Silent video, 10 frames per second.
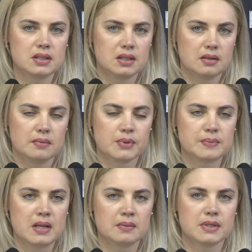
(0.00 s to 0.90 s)
and
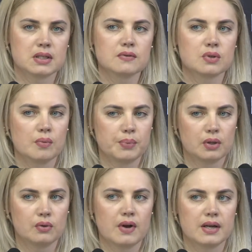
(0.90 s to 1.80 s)
families
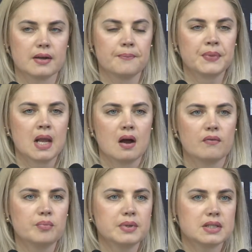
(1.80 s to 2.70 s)
that
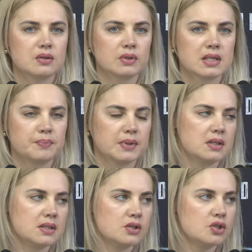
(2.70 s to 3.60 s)
care
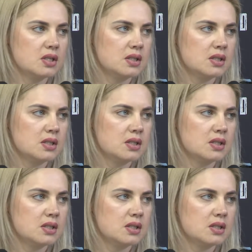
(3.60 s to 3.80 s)
about the